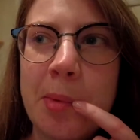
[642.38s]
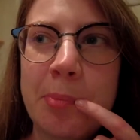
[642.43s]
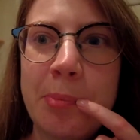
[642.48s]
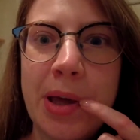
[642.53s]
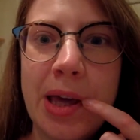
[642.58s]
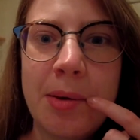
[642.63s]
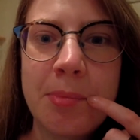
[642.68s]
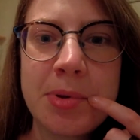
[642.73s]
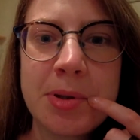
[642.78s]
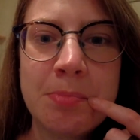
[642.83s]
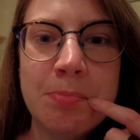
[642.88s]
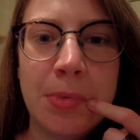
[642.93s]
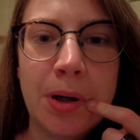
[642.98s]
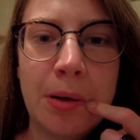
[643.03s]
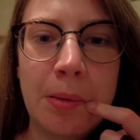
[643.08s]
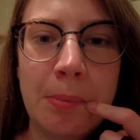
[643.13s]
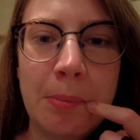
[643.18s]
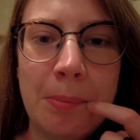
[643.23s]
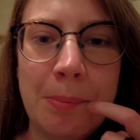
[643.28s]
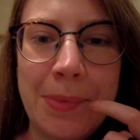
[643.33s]
Pip's
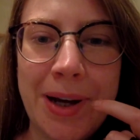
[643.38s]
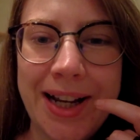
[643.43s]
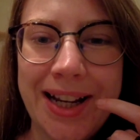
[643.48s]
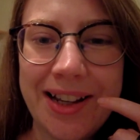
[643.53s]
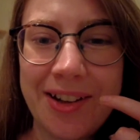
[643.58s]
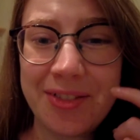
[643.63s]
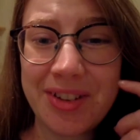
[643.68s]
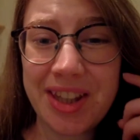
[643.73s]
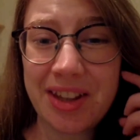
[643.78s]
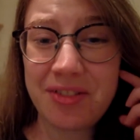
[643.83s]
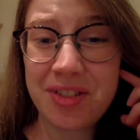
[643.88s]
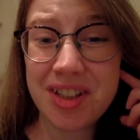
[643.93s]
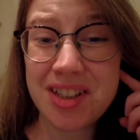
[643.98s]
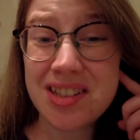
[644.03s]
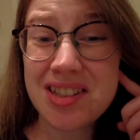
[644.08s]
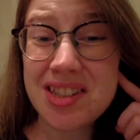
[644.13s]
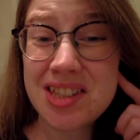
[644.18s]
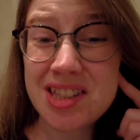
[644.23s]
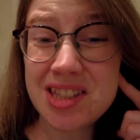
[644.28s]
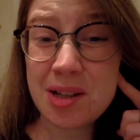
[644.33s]
mom might have given
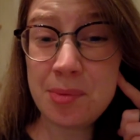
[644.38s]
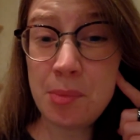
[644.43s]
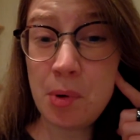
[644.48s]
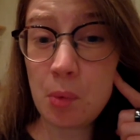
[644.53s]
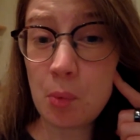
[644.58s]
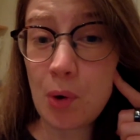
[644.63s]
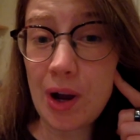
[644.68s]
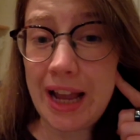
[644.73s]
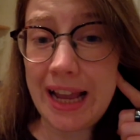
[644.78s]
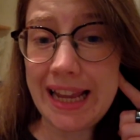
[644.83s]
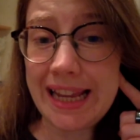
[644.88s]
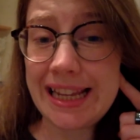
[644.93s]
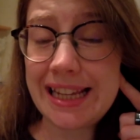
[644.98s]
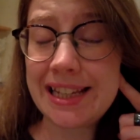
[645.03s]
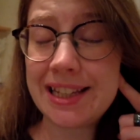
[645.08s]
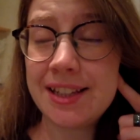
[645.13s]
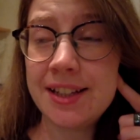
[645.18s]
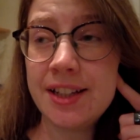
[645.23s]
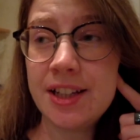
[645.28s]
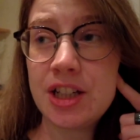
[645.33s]
some away
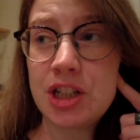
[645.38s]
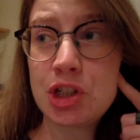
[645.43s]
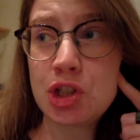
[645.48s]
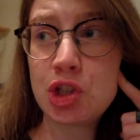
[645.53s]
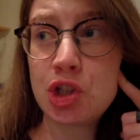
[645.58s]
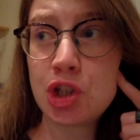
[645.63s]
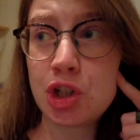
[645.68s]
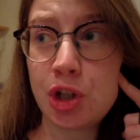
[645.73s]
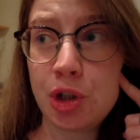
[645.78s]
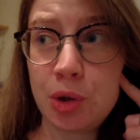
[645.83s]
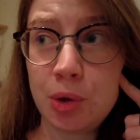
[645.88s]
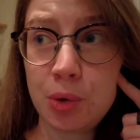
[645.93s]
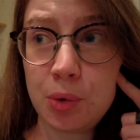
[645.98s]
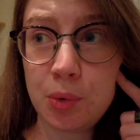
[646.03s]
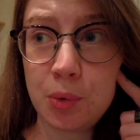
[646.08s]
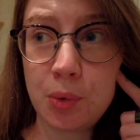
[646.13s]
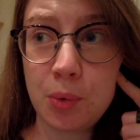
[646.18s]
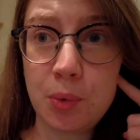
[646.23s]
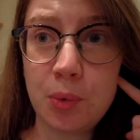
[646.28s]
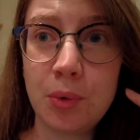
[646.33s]

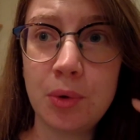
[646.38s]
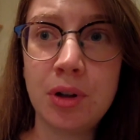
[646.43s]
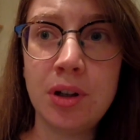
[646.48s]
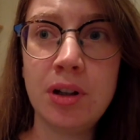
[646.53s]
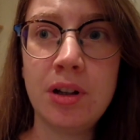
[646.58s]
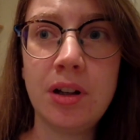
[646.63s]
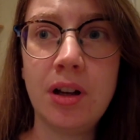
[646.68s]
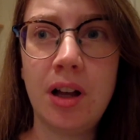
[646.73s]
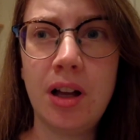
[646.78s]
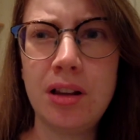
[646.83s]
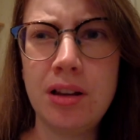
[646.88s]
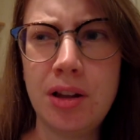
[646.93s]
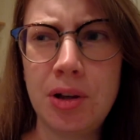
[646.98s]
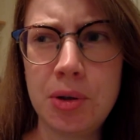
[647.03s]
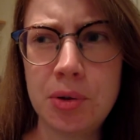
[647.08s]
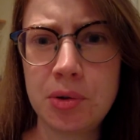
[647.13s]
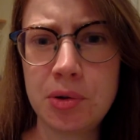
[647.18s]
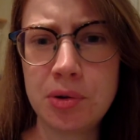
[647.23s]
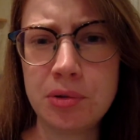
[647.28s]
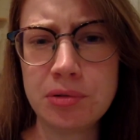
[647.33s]
to a
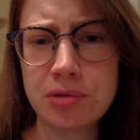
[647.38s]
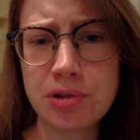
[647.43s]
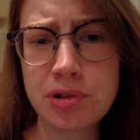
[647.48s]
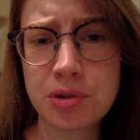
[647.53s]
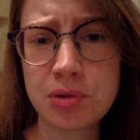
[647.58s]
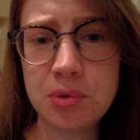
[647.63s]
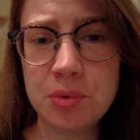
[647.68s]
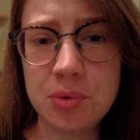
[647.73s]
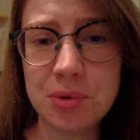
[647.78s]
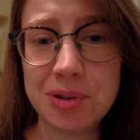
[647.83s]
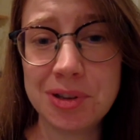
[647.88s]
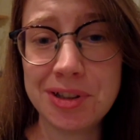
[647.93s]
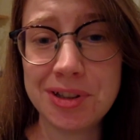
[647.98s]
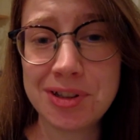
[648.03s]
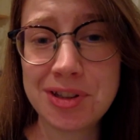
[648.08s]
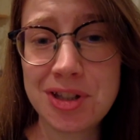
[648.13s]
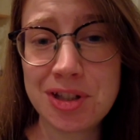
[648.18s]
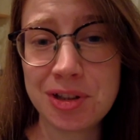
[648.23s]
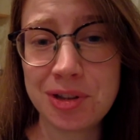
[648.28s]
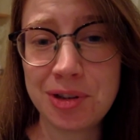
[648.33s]
local school
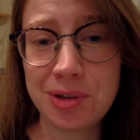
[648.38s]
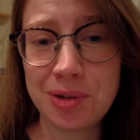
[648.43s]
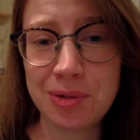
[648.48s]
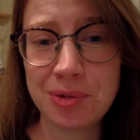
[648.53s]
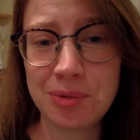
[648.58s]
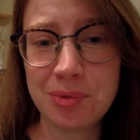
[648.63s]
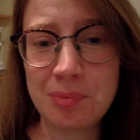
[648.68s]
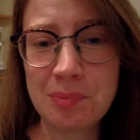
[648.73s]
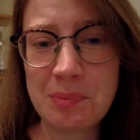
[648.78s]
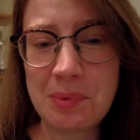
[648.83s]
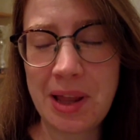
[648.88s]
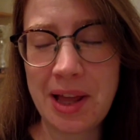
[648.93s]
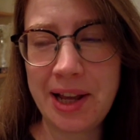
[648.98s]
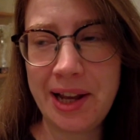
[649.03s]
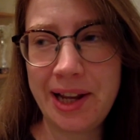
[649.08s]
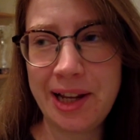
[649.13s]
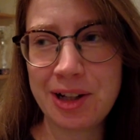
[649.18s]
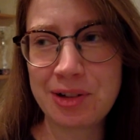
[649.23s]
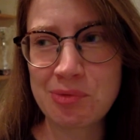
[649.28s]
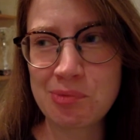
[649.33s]
to
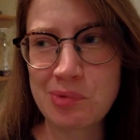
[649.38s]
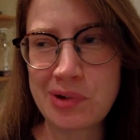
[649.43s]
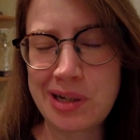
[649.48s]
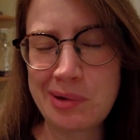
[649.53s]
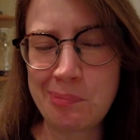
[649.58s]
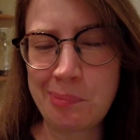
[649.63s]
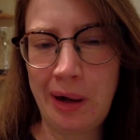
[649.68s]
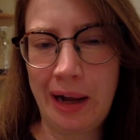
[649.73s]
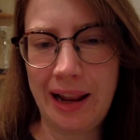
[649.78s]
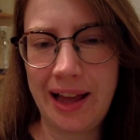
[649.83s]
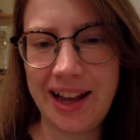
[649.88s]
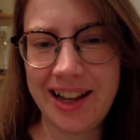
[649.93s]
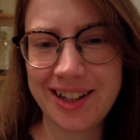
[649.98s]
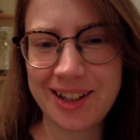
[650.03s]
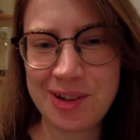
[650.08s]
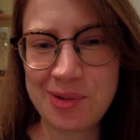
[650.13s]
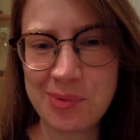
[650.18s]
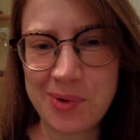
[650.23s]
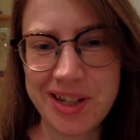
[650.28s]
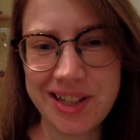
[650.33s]
like replaque
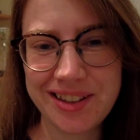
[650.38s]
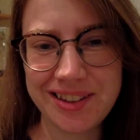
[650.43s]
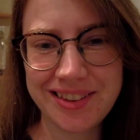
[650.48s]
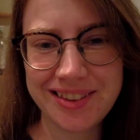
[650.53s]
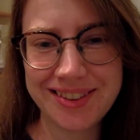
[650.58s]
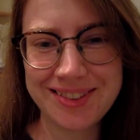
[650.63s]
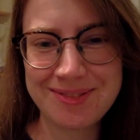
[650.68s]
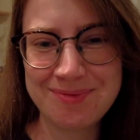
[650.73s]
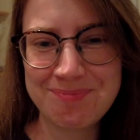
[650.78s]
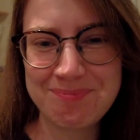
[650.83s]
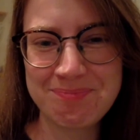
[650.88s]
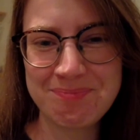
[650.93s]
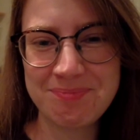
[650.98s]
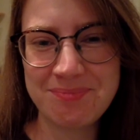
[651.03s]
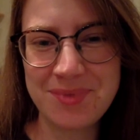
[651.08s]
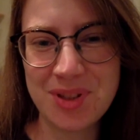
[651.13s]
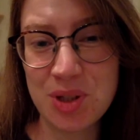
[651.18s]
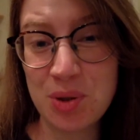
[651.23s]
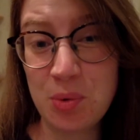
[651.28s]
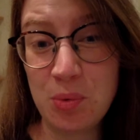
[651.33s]
with
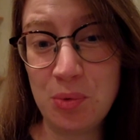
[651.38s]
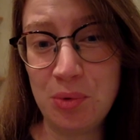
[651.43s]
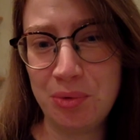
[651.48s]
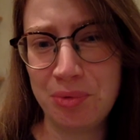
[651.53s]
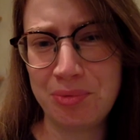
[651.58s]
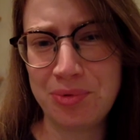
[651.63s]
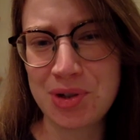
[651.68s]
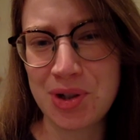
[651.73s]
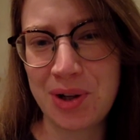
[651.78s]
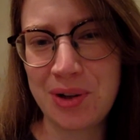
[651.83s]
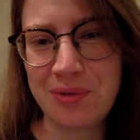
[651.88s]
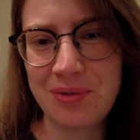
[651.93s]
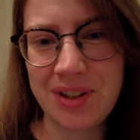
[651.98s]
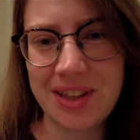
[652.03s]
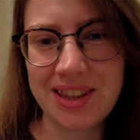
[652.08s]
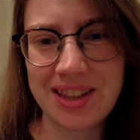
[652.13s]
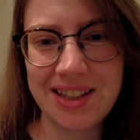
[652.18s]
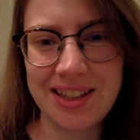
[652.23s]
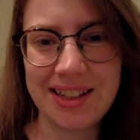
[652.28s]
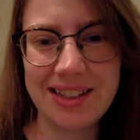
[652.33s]
school trophy
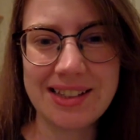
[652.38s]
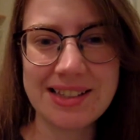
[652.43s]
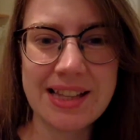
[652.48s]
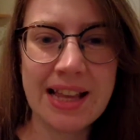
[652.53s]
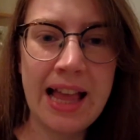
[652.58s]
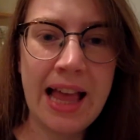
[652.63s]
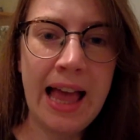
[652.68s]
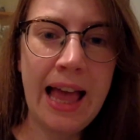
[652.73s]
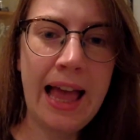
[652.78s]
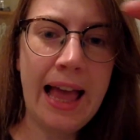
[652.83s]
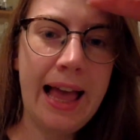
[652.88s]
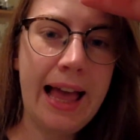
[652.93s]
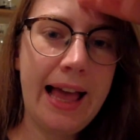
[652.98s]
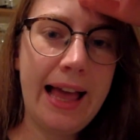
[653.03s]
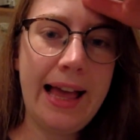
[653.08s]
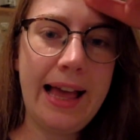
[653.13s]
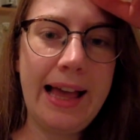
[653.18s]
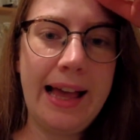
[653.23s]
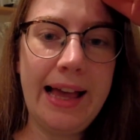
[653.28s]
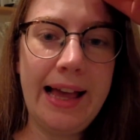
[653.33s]
things,
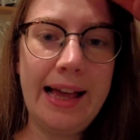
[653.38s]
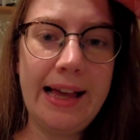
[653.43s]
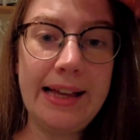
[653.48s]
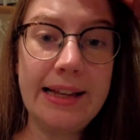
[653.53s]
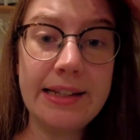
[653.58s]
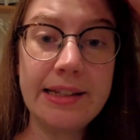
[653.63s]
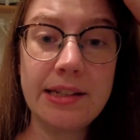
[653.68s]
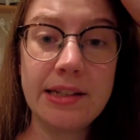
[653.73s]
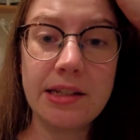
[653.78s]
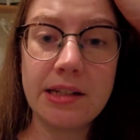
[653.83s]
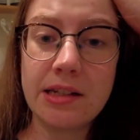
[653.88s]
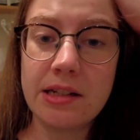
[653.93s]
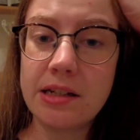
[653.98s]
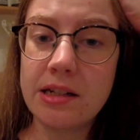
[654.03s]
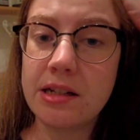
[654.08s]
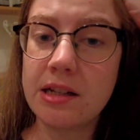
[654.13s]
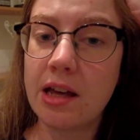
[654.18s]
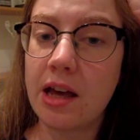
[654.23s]
and